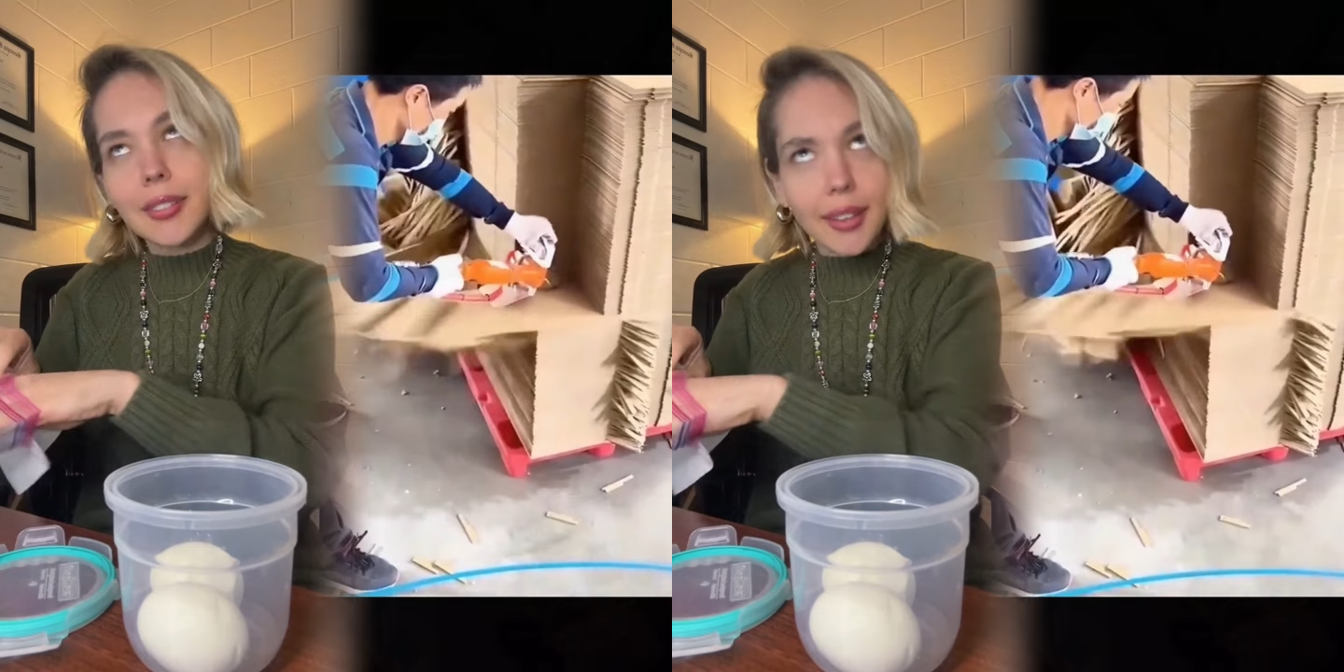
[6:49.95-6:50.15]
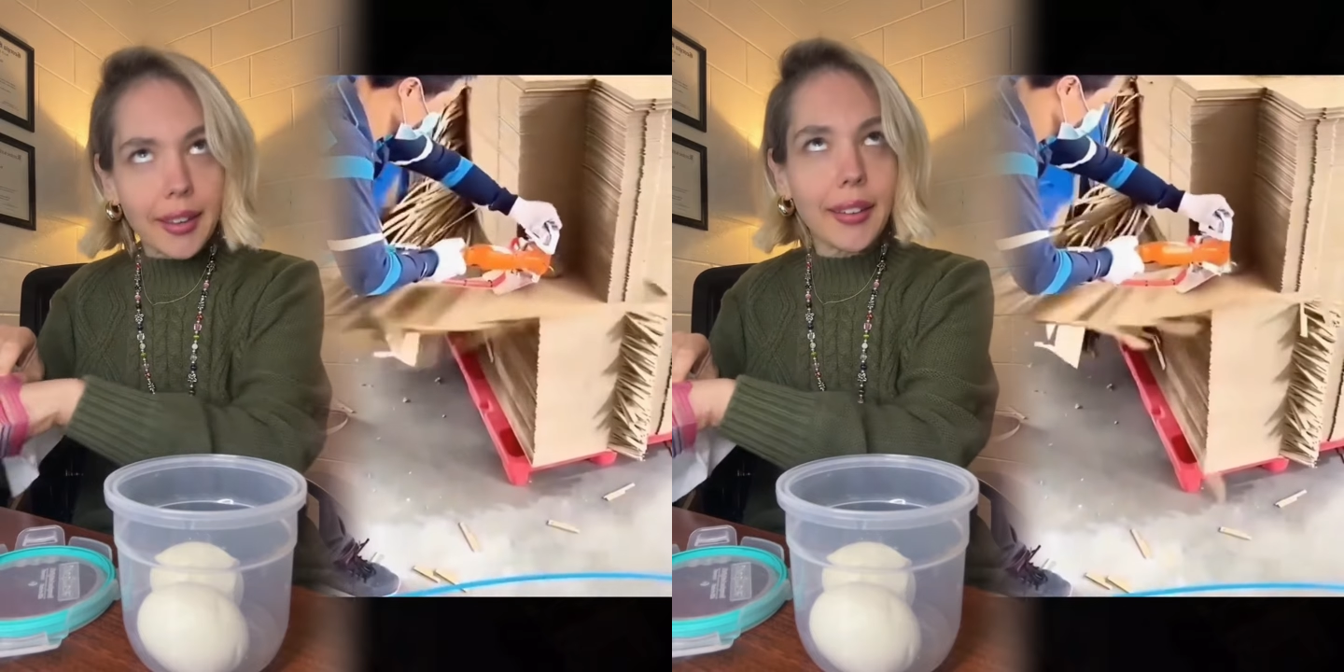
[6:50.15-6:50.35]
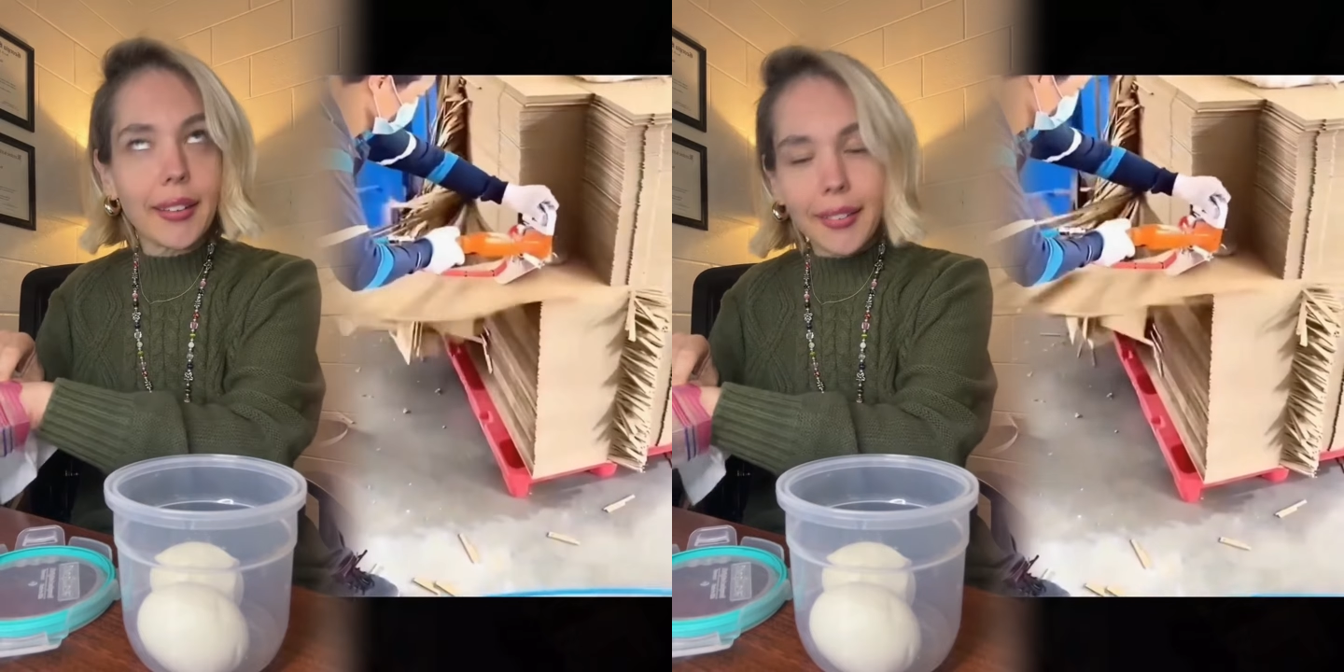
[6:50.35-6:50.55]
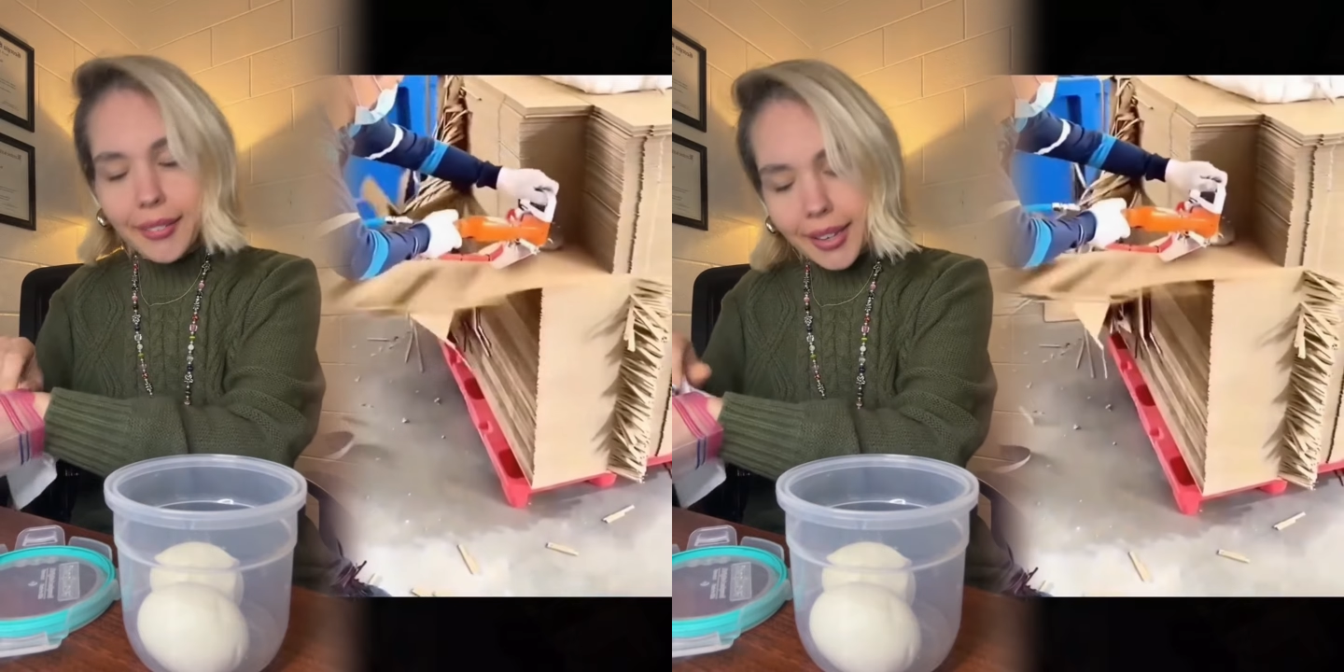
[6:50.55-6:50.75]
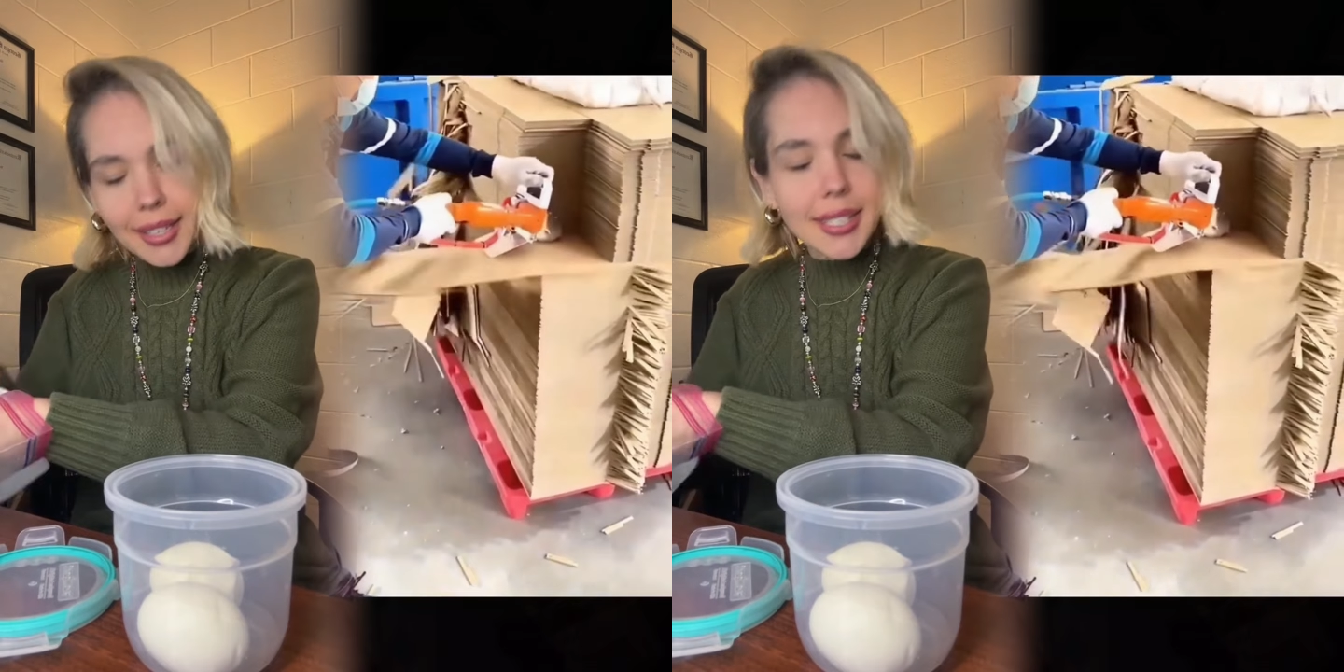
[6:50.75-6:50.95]
okay,
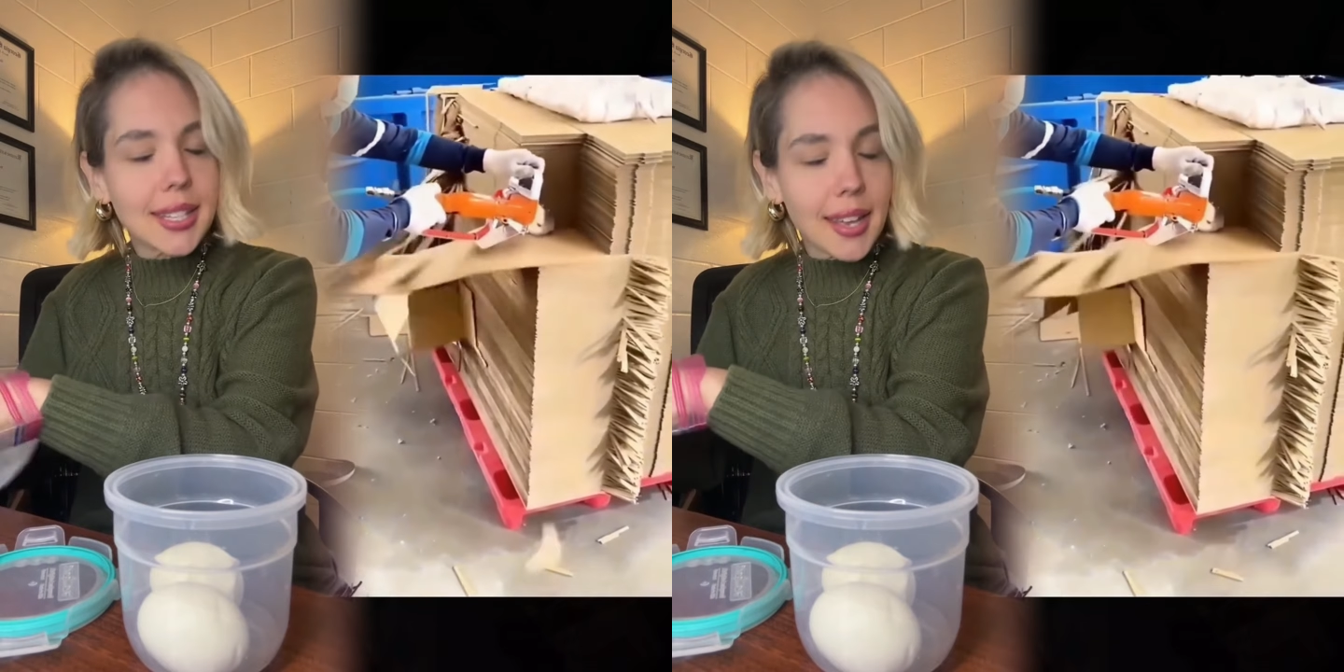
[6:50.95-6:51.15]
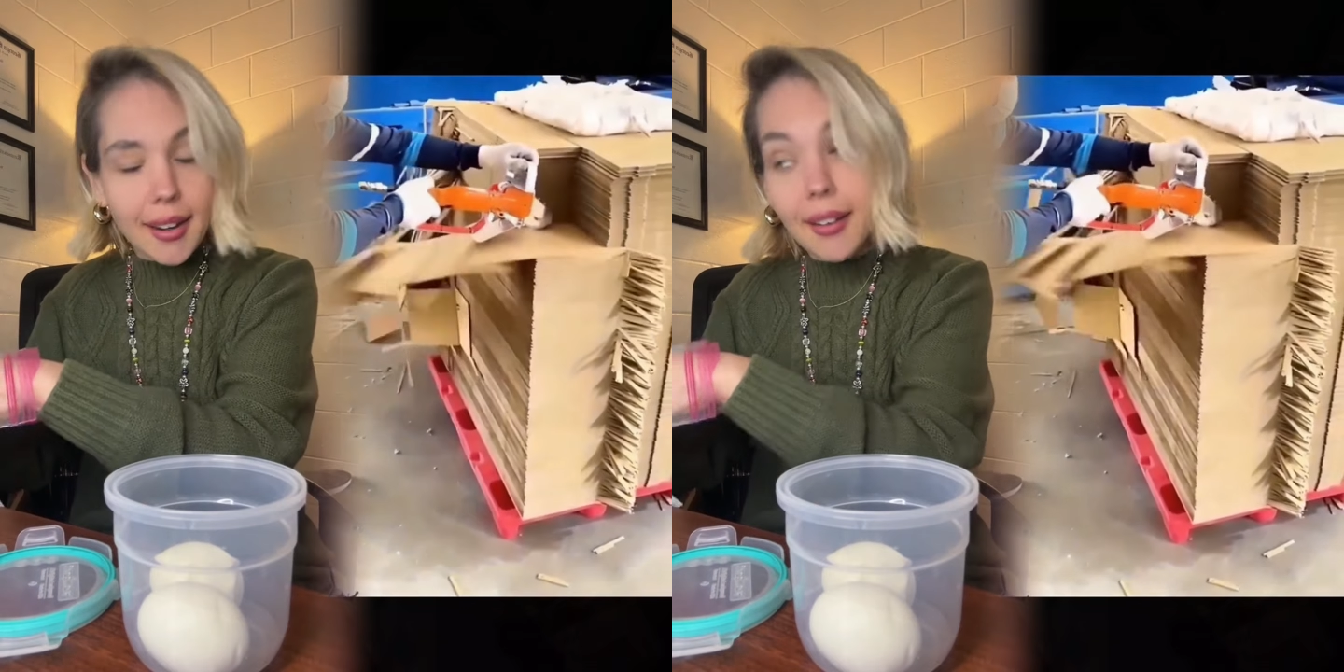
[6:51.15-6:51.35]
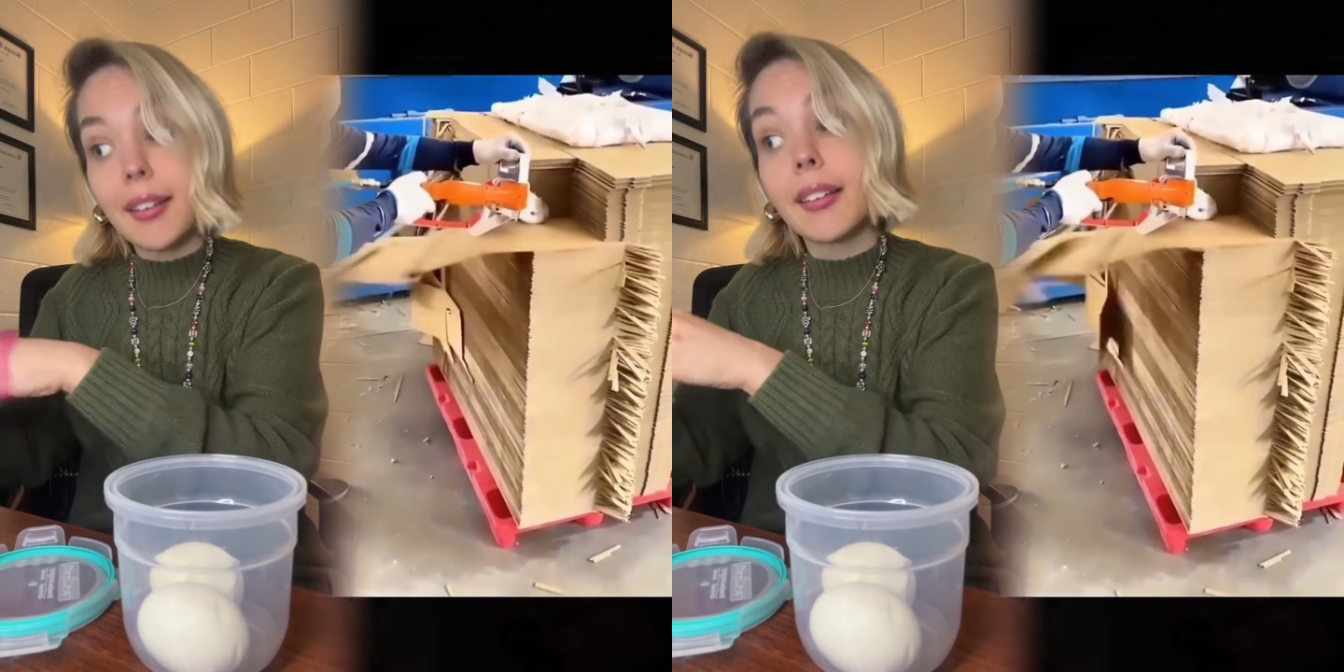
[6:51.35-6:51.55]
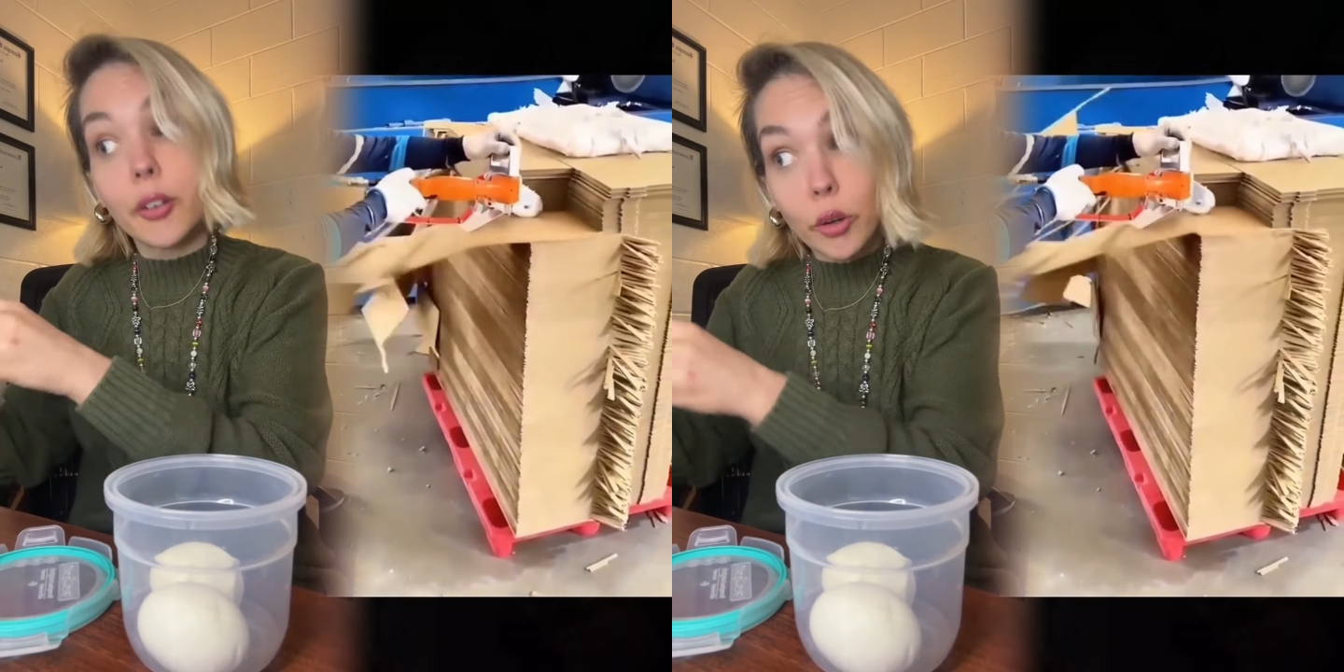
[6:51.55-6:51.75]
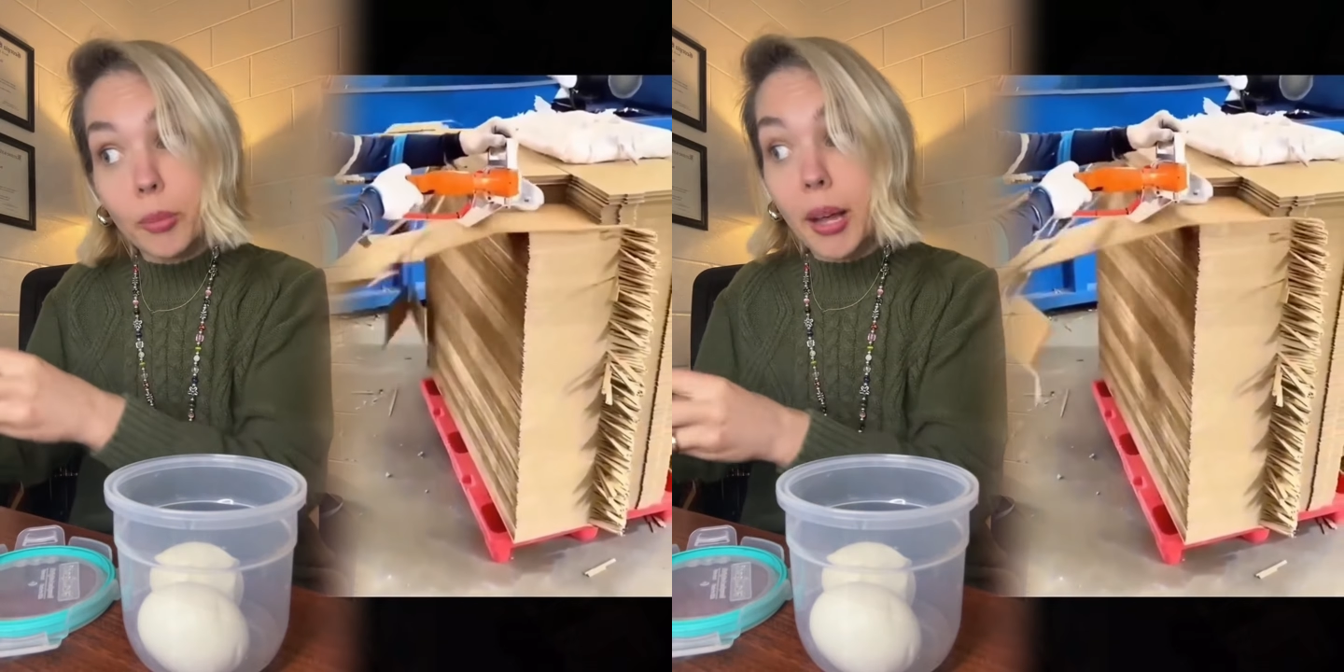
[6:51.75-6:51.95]
like I said,
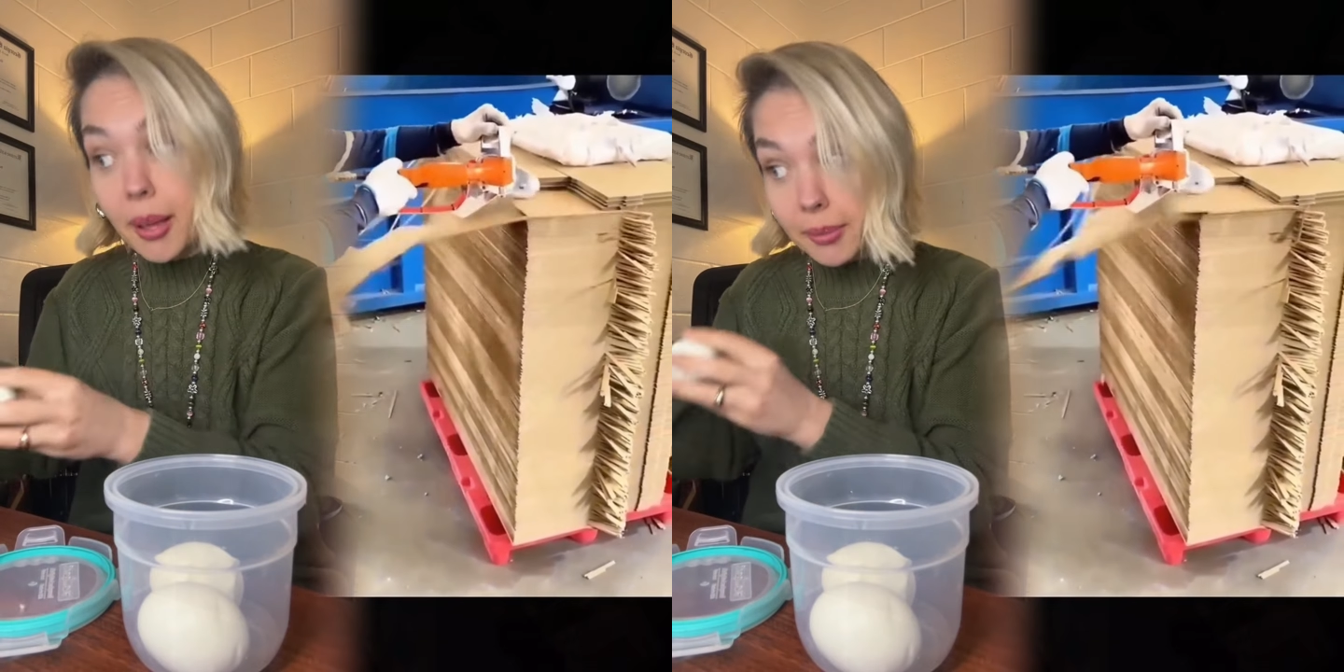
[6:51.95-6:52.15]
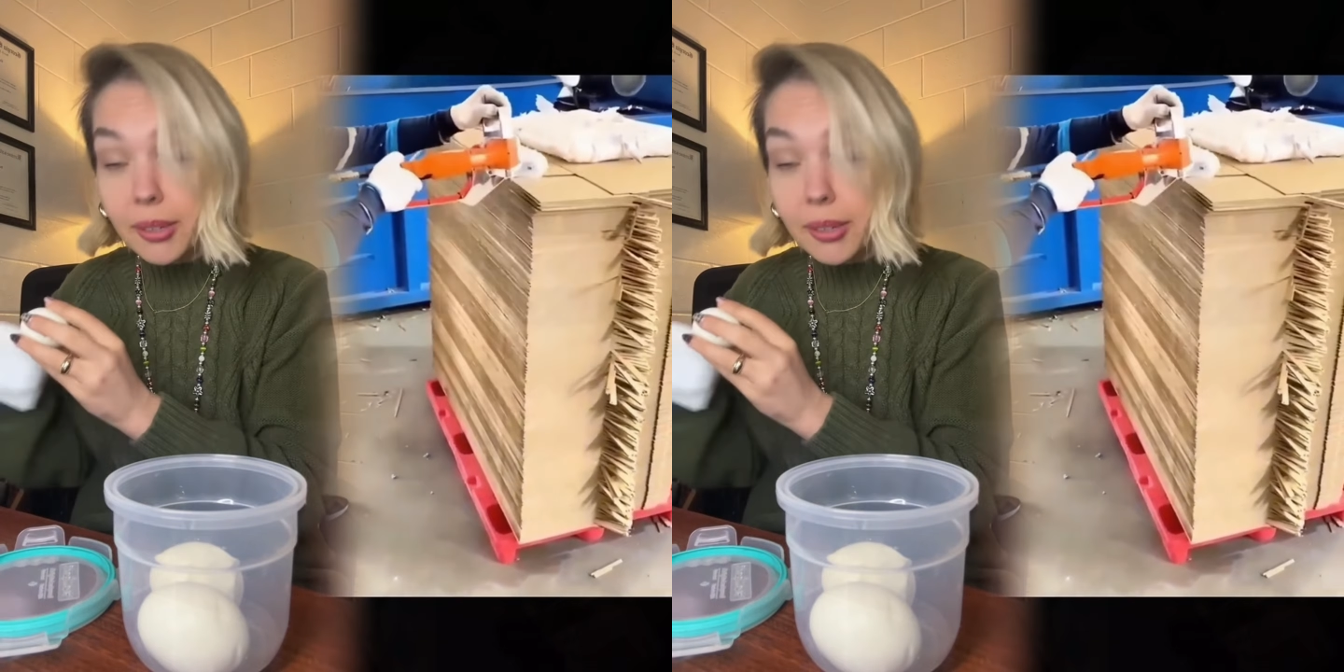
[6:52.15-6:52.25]
cool mom.